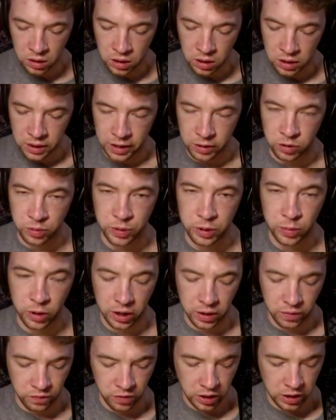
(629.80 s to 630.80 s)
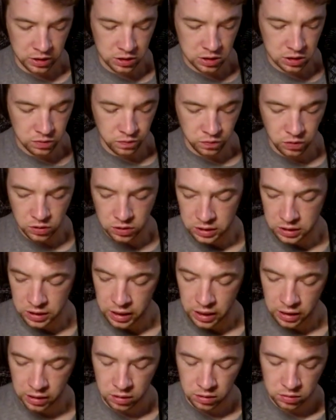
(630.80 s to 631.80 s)
that would be my advice for
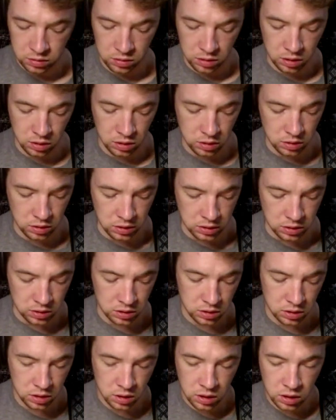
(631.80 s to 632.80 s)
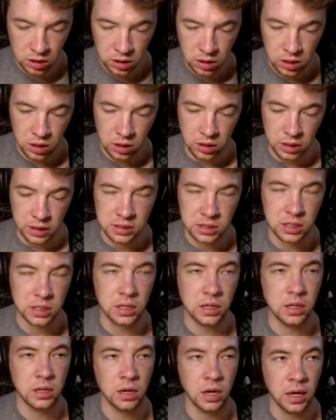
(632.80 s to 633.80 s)
today. Is
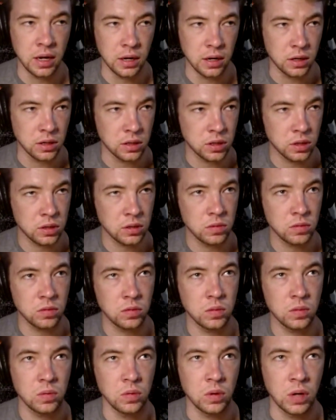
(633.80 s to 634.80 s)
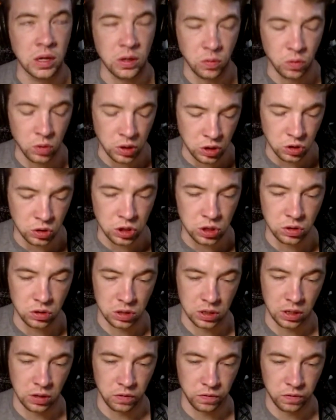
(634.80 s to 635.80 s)
listen and reduce
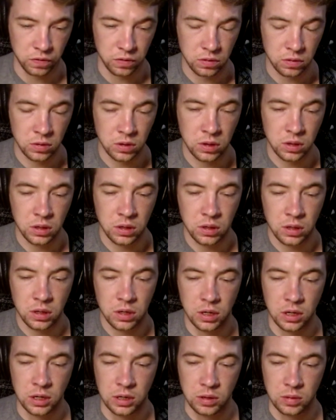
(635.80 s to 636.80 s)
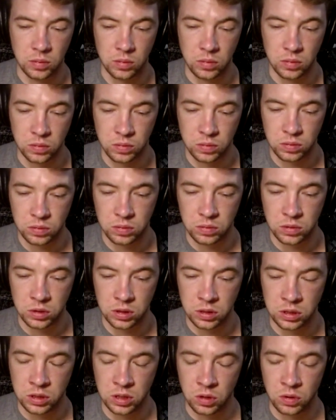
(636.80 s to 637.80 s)
yourself. Um,
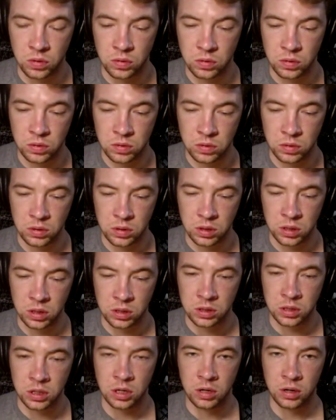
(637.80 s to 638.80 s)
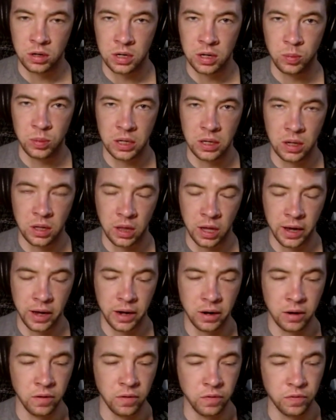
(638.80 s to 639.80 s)
don't, because there can be a
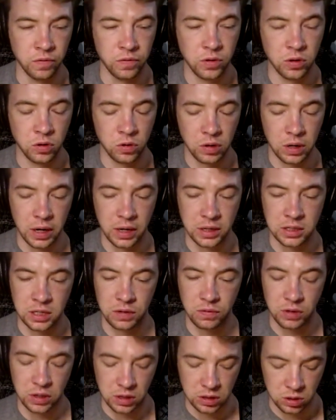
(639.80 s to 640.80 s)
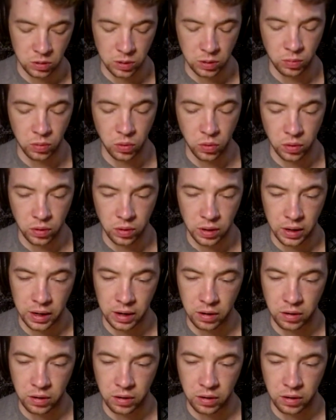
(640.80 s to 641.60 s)
lot of creativity to be born